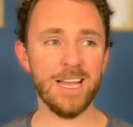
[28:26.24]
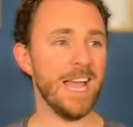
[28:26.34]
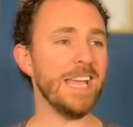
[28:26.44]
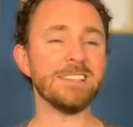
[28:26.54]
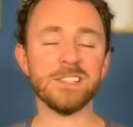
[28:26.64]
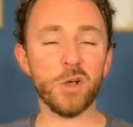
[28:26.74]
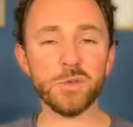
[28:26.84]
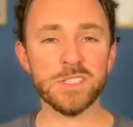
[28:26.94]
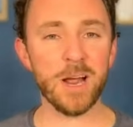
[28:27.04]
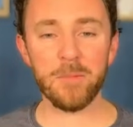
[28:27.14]
He's so
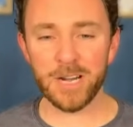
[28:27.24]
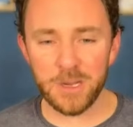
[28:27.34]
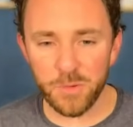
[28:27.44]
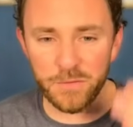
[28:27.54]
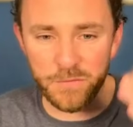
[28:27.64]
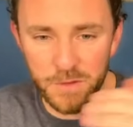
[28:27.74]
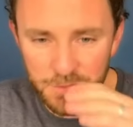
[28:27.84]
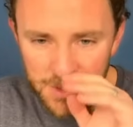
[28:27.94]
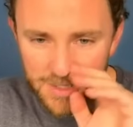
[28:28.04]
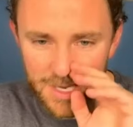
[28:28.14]
stubborn, he
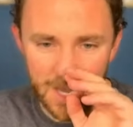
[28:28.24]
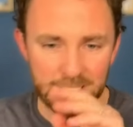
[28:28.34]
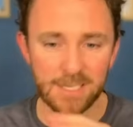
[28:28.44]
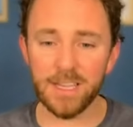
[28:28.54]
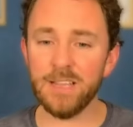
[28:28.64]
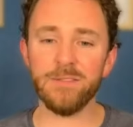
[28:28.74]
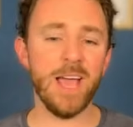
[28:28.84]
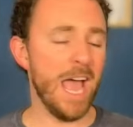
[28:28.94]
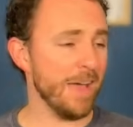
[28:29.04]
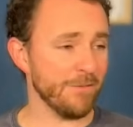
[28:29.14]
refuses to leave.
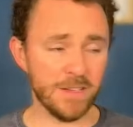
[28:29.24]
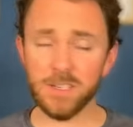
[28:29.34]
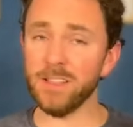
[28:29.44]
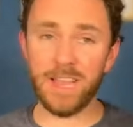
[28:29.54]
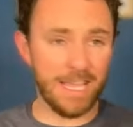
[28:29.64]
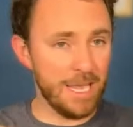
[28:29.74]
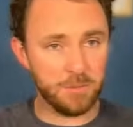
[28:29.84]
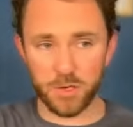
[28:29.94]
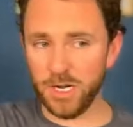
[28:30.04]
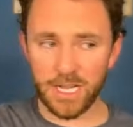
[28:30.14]
Eventually, they keep
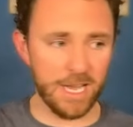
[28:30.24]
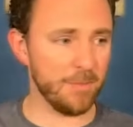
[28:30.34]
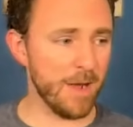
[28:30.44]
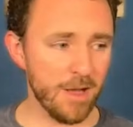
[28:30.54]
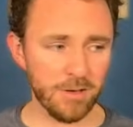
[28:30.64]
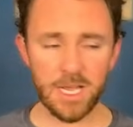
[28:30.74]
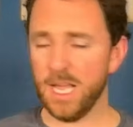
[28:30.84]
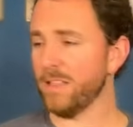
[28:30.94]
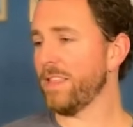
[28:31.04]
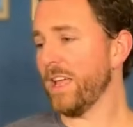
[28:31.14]
trying to get him out.
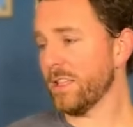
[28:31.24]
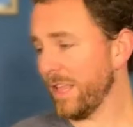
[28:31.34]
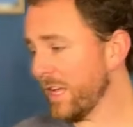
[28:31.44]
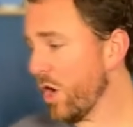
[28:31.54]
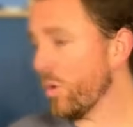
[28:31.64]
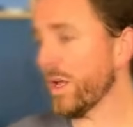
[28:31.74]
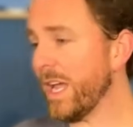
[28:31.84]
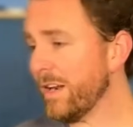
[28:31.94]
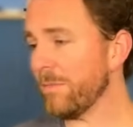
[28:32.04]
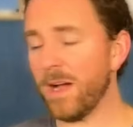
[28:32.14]
They they go to
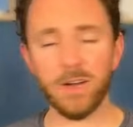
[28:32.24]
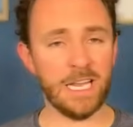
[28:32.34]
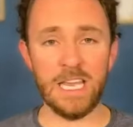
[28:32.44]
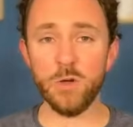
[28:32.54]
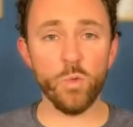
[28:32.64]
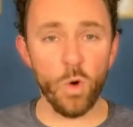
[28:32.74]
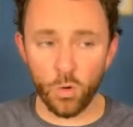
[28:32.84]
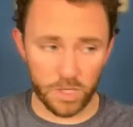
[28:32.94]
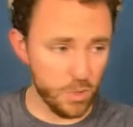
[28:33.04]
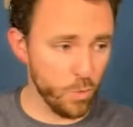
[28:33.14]
get him out. He
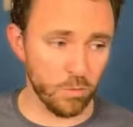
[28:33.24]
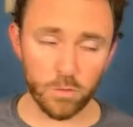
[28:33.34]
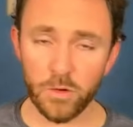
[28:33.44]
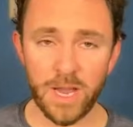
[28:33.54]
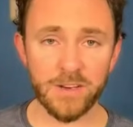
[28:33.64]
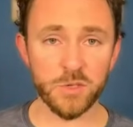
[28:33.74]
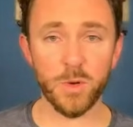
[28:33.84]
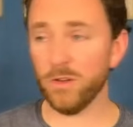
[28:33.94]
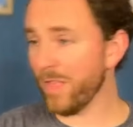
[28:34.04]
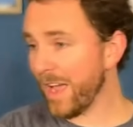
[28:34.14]
won't. He won't roll down his
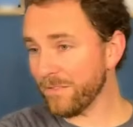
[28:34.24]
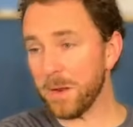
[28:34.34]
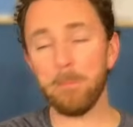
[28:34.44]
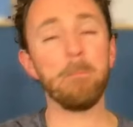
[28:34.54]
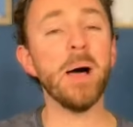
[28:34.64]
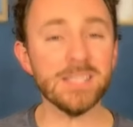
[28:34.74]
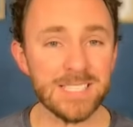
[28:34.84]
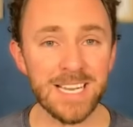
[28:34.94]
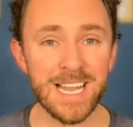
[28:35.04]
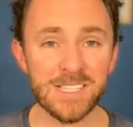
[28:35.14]
window. They have to bust
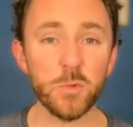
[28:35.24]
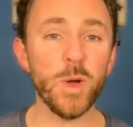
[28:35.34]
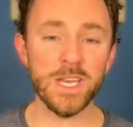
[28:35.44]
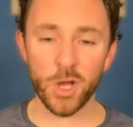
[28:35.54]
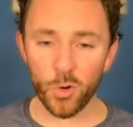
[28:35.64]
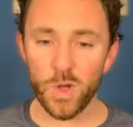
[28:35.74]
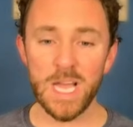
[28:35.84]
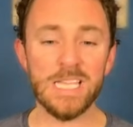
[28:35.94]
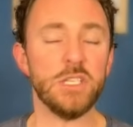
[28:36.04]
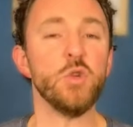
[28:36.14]
in his window
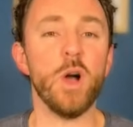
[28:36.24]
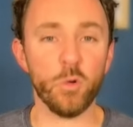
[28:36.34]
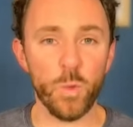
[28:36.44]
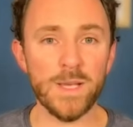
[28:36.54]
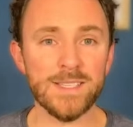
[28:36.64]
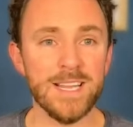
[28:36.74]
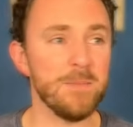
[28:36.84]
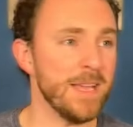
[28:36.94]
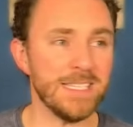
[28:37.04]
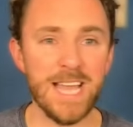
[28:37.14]
to arrest him
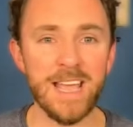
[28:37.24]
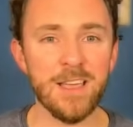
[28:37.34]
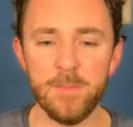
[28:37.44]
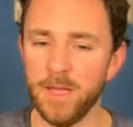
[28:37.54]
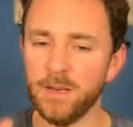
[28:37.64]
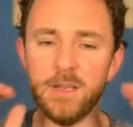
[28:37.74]
and take him in.